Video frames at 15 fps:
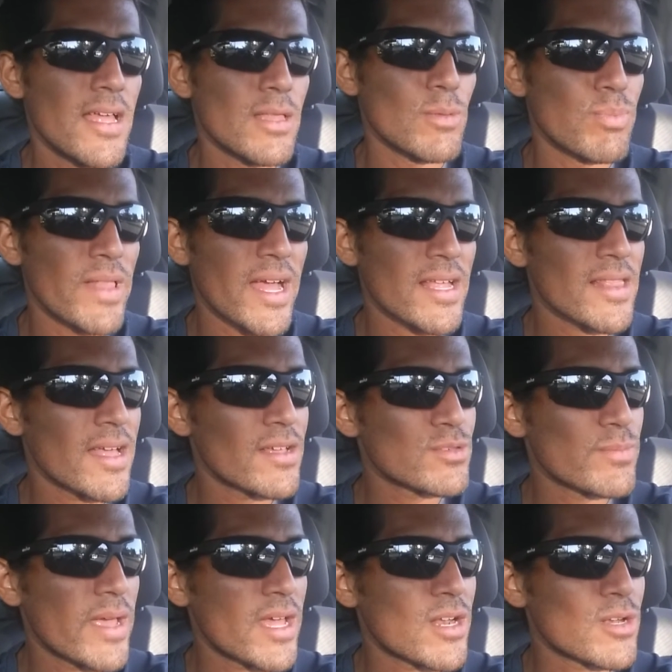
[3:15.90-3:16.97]
the Black Lives
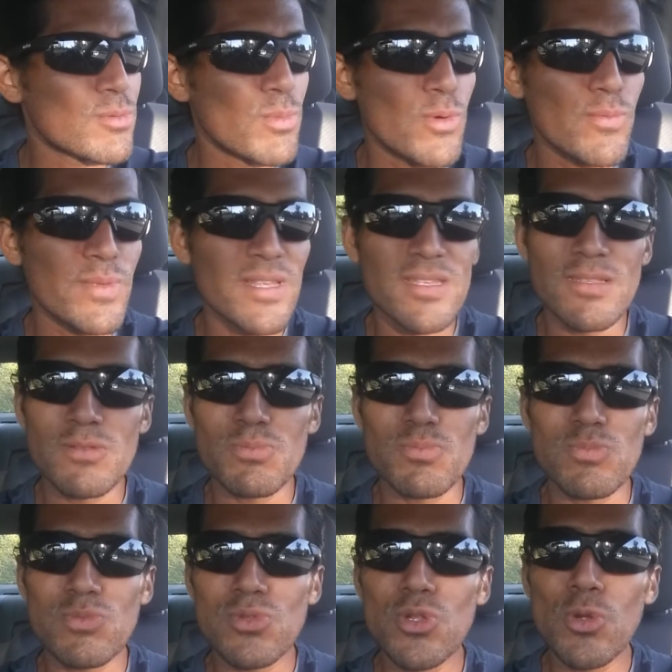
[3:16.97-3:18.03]
Matter movement is
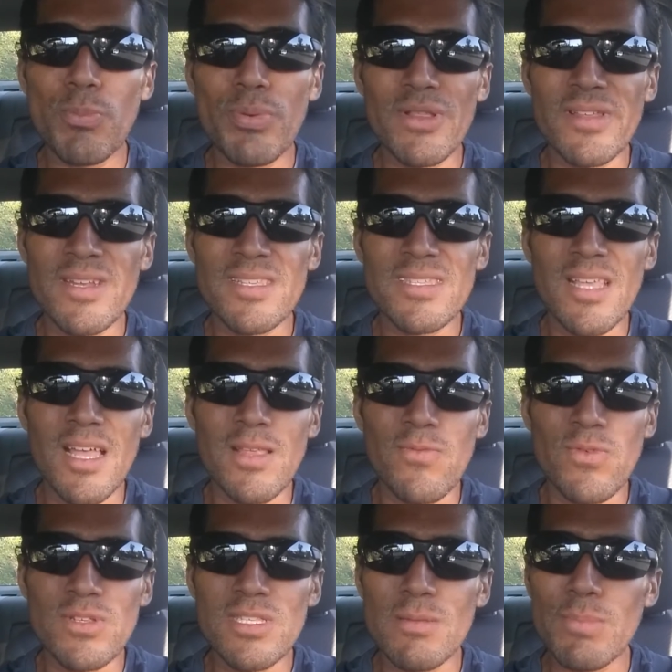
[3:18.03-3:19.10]
too politicized
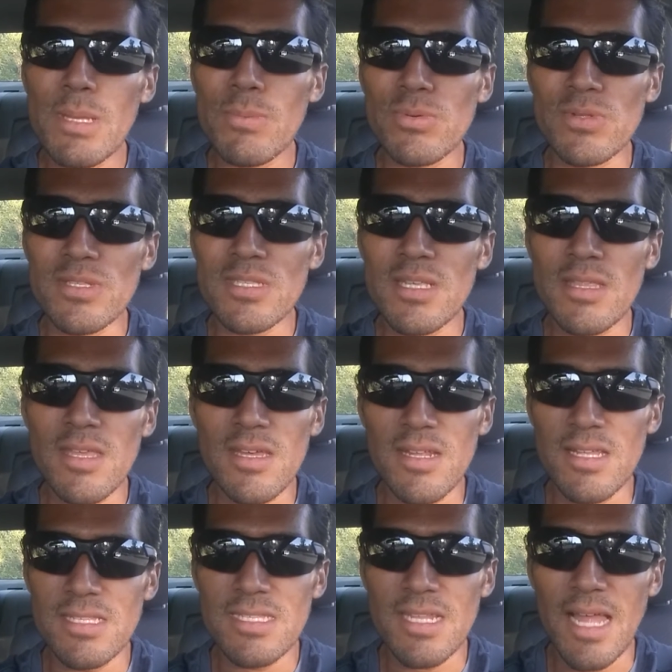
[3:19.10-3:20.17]
for some people to see that
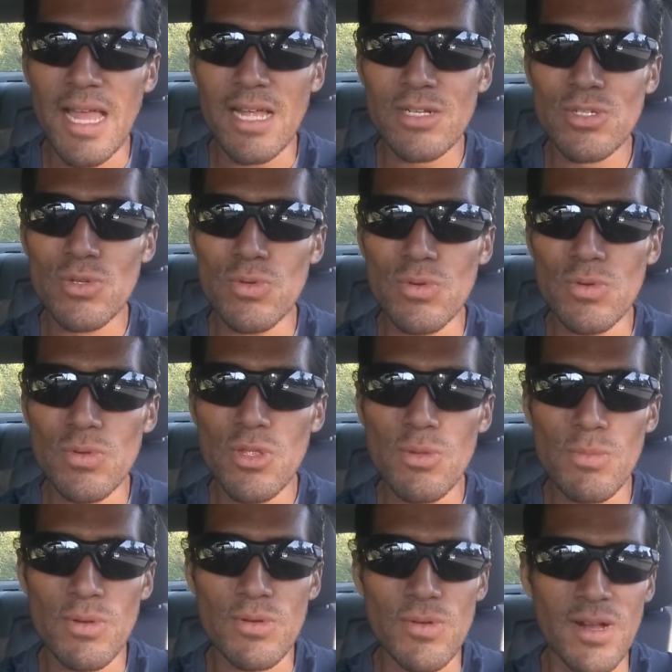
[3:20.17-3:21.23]
it's an actual
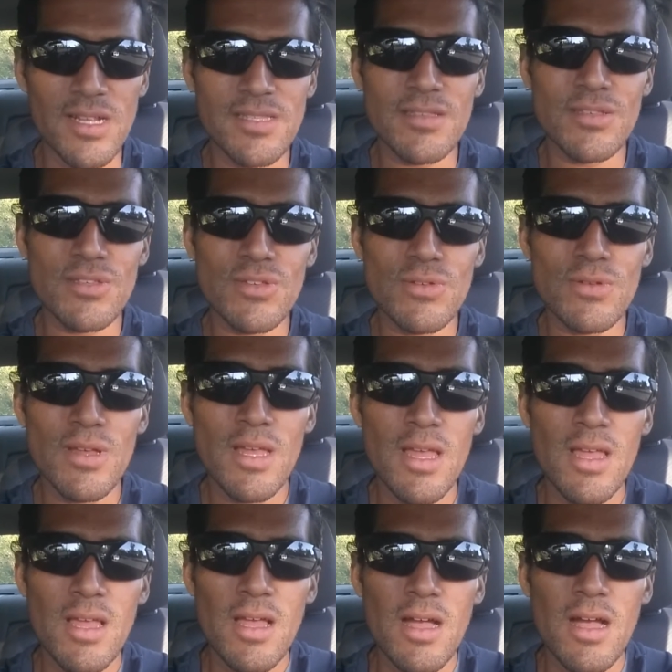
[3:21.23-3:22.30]
human rights issue,
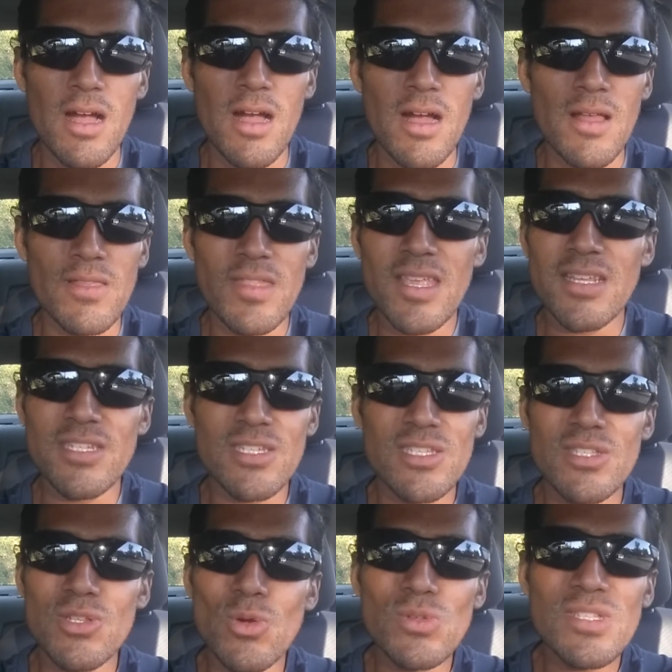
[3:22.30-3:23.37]
they
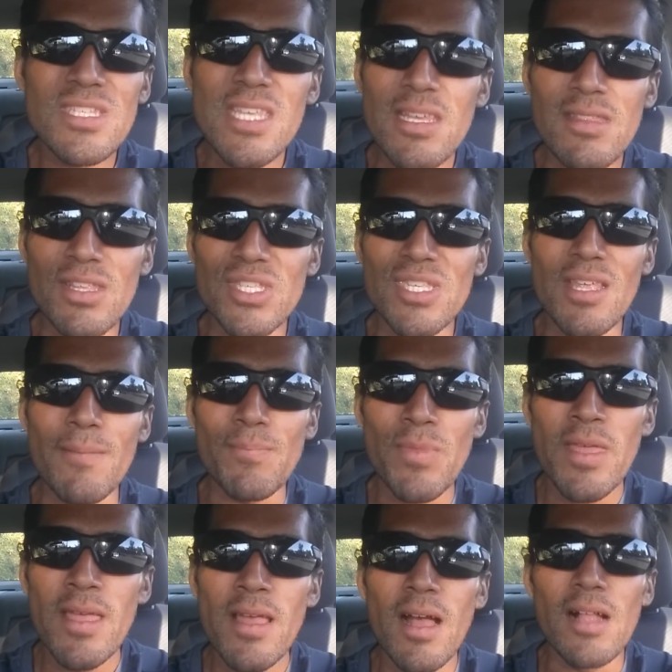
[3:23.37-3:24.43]
just don't see it the
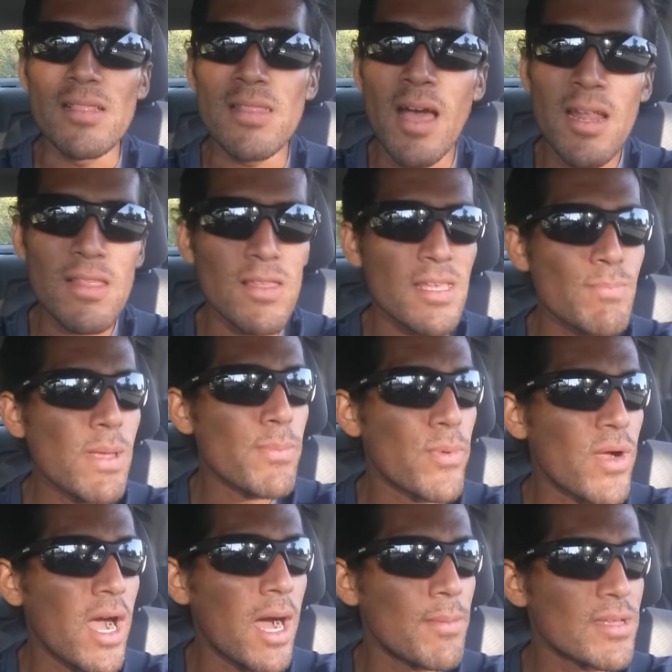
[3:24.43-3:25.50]
same. A lot of the people
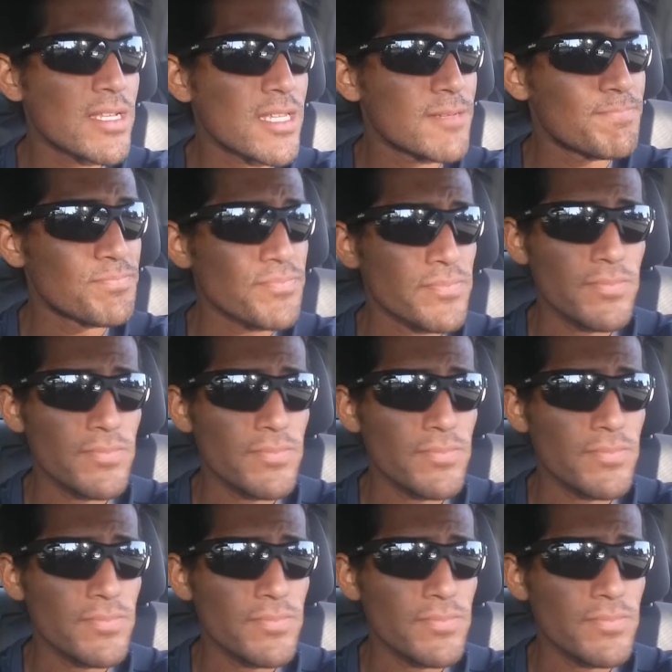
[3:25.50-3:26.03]
commented.